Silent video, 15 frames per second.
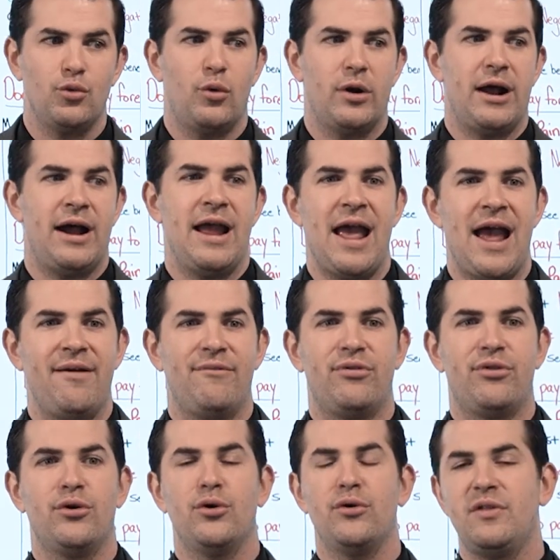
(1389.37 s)
What I have
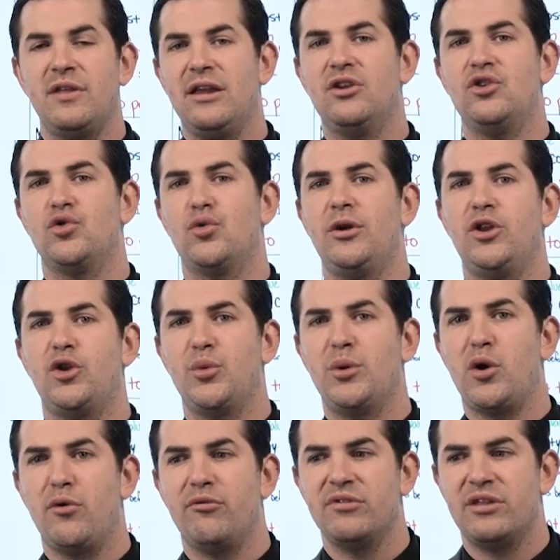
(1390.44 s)
thoroughly enjoyed
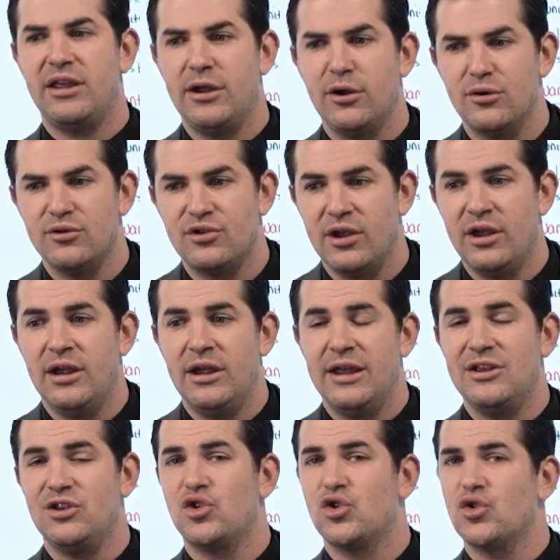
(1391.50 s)
doing over the years
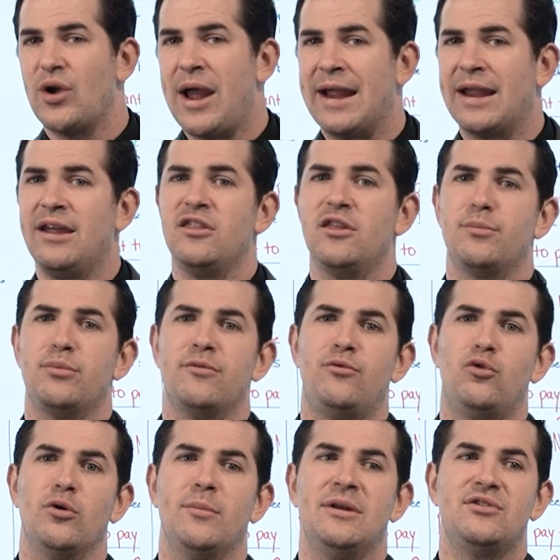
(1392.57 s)
is tracking the
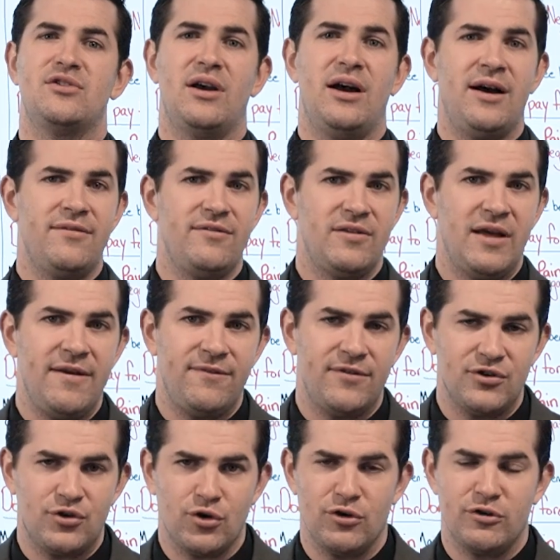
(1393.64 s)
performance of life
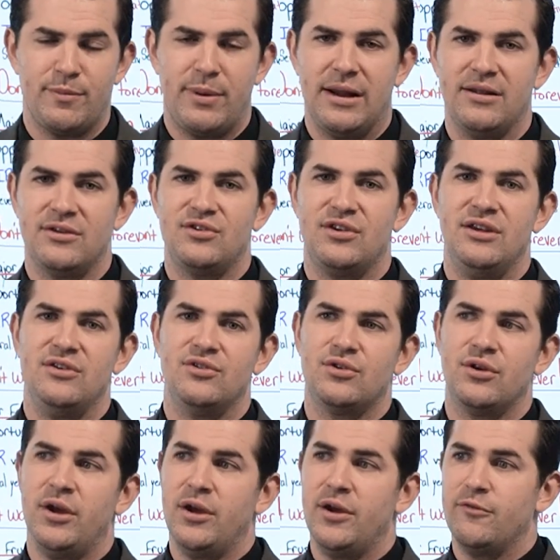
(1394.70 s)
insurance policies